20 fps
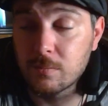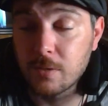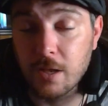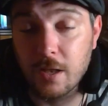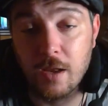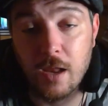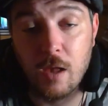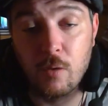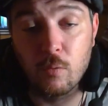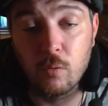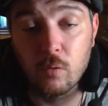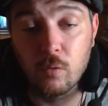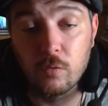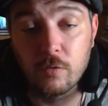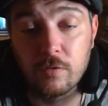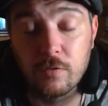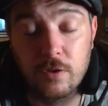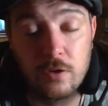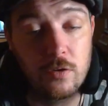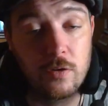and I will
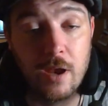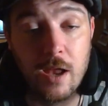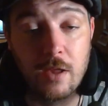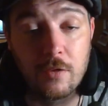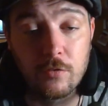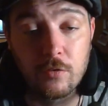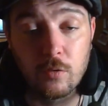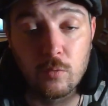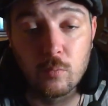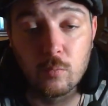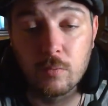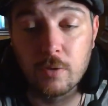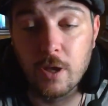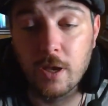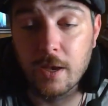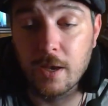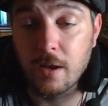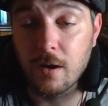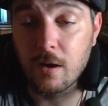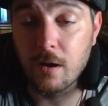see you guys soon.
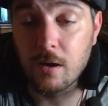Take